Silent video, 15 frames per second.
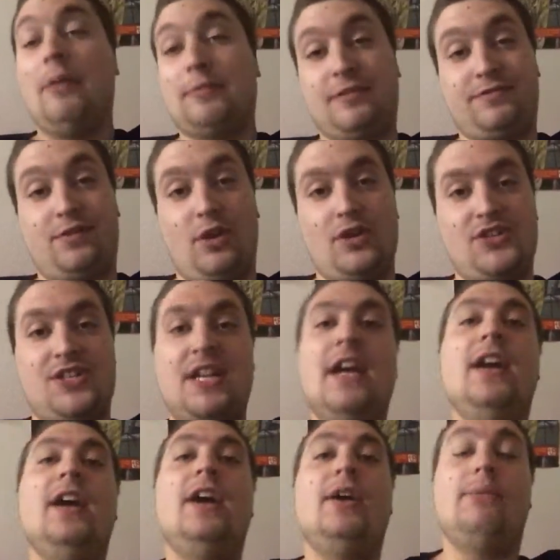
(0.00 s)
But first,
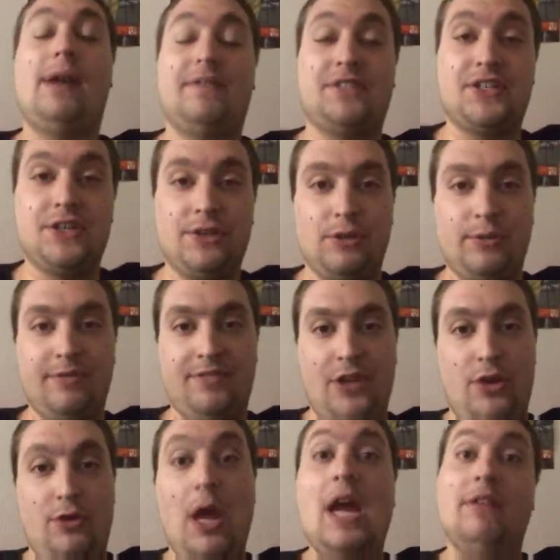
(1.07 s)
we have to do the
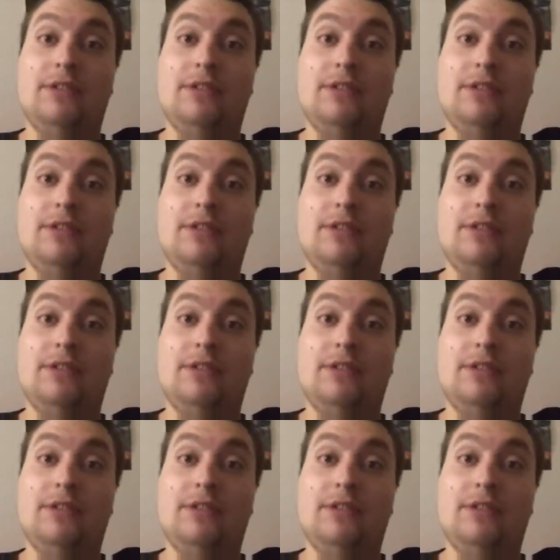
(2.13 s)
review